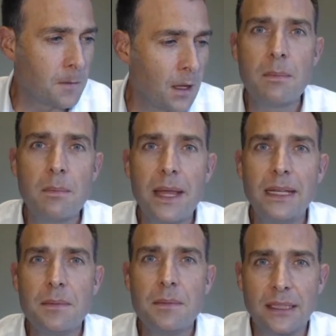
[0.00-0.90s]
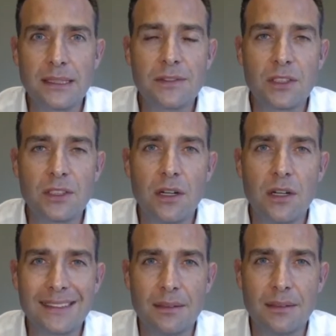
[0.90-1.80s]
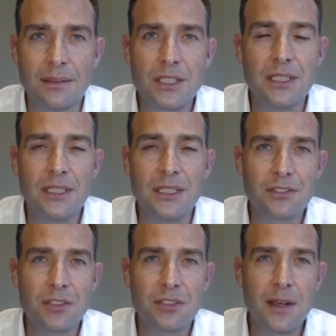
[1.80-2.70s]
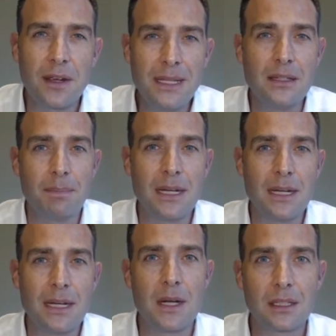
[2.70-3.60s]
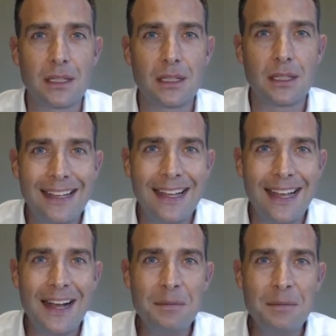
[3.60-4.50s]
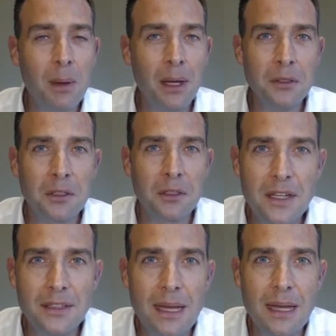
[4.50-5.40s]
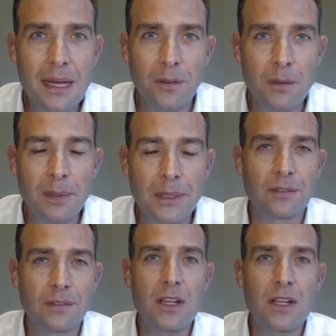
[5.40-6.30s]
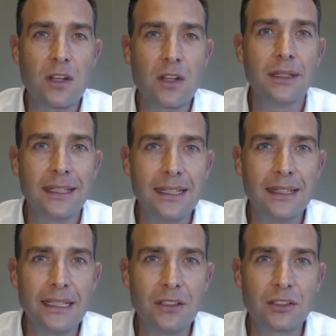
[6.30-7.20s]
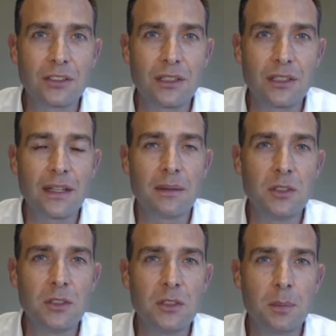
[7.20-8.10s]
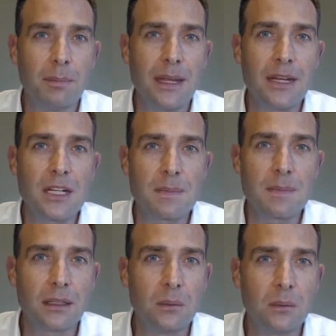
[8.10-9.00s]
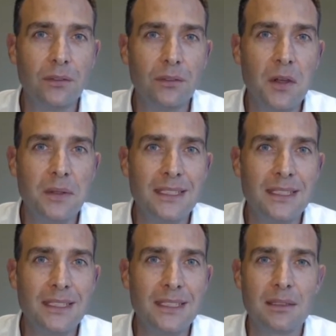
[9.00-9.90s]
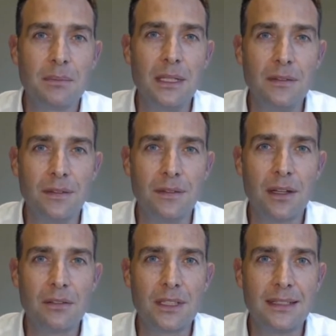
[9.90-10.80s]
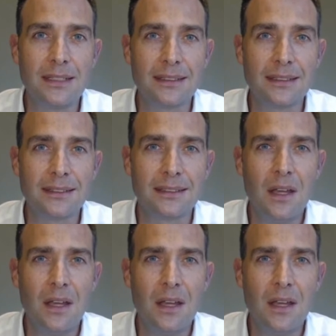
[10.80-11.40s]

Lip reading: One of the main objectives of an asset manager is to try and beat the benchmark. You might not have heard that before, but it's a very common thing in the industry. In fact, the most popular benchmark and well known is the S&P 500 index.